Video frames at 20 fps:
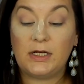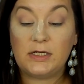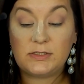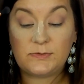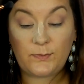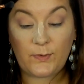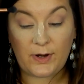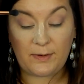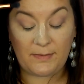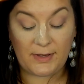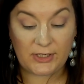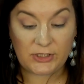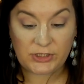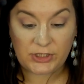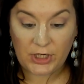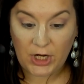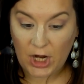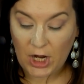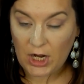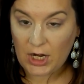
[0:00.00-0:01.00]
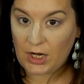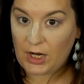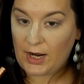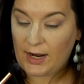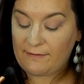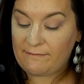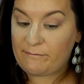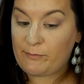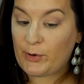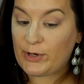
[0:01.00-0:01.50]
And I just want to make
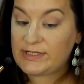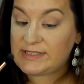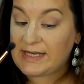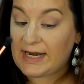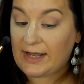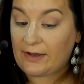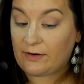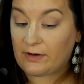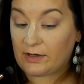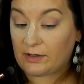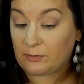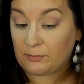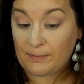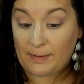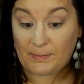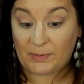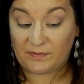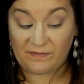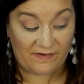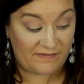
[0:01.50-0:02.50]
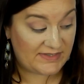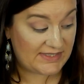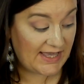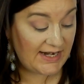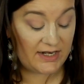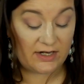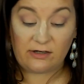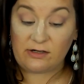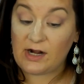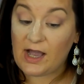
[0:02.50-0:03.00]
sure I pointed out, I don't remember if I
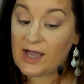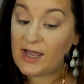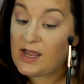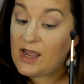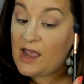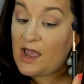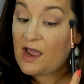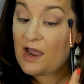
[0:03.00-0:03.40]
said it or not,